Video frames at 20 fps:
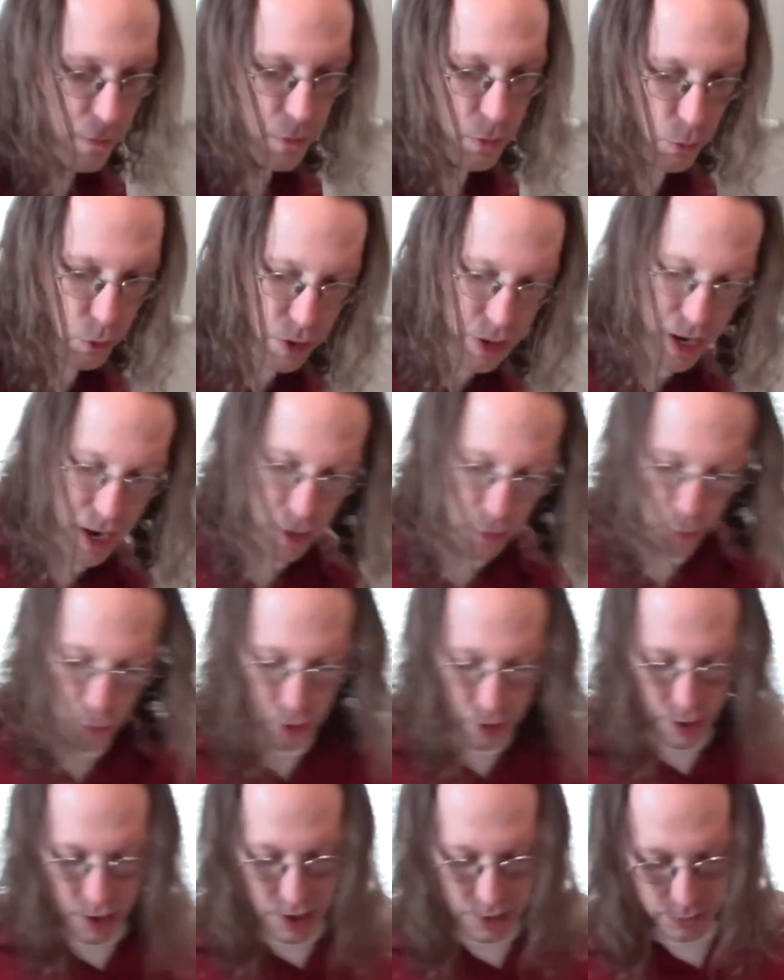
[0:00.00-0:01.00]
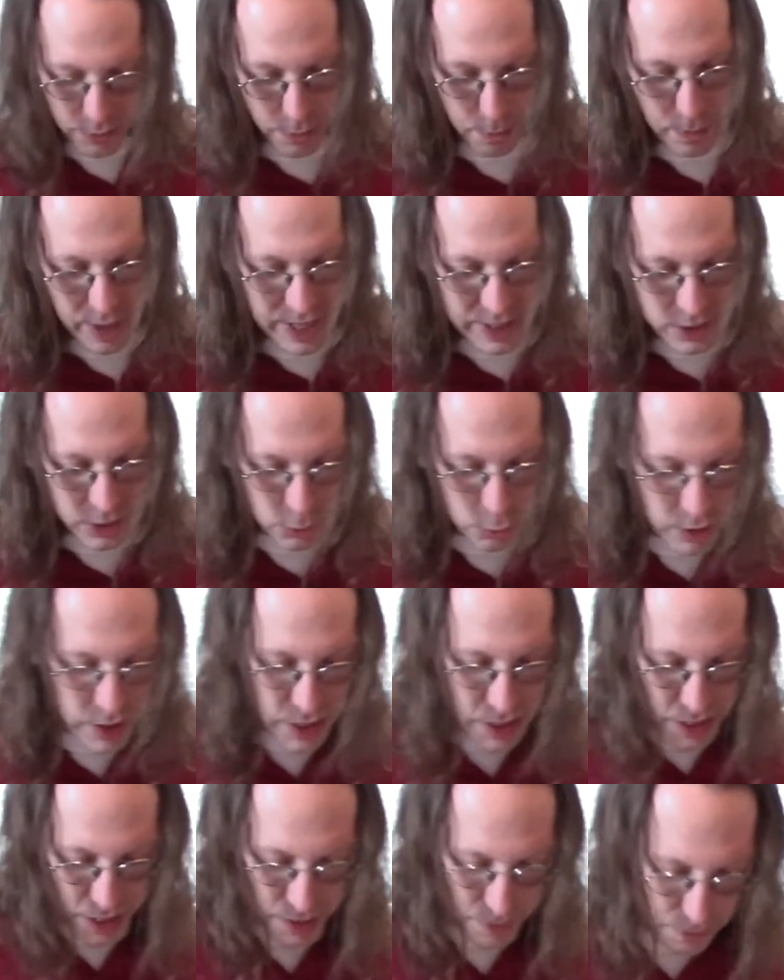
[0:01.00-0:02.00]
One out, one on for Mike
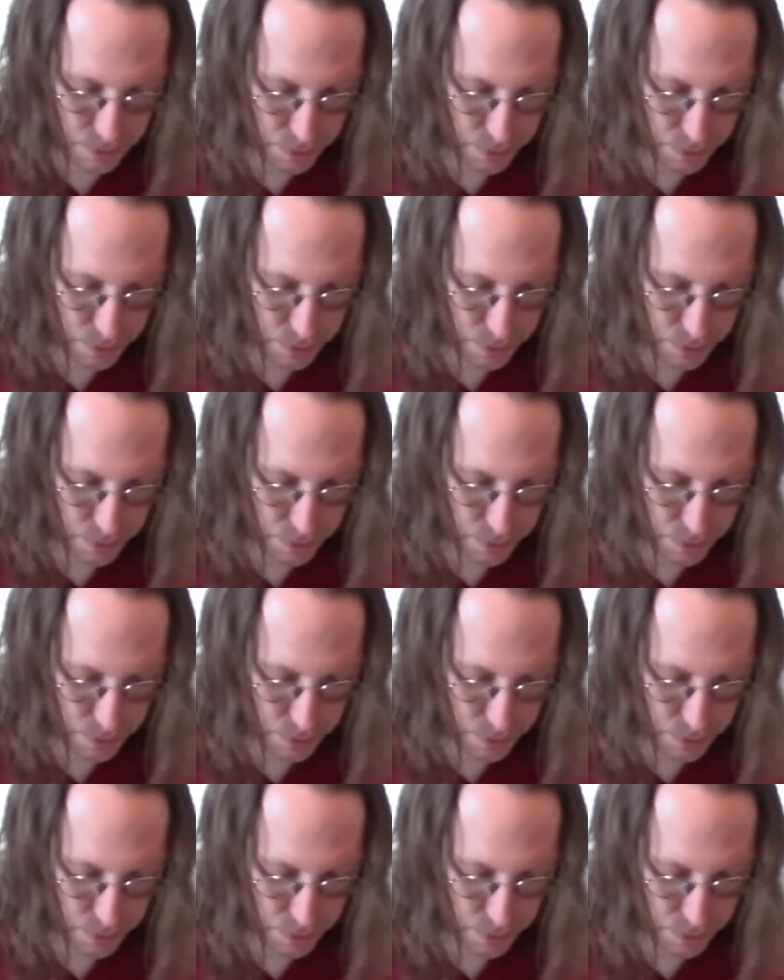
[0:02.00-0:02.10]
Sweeney.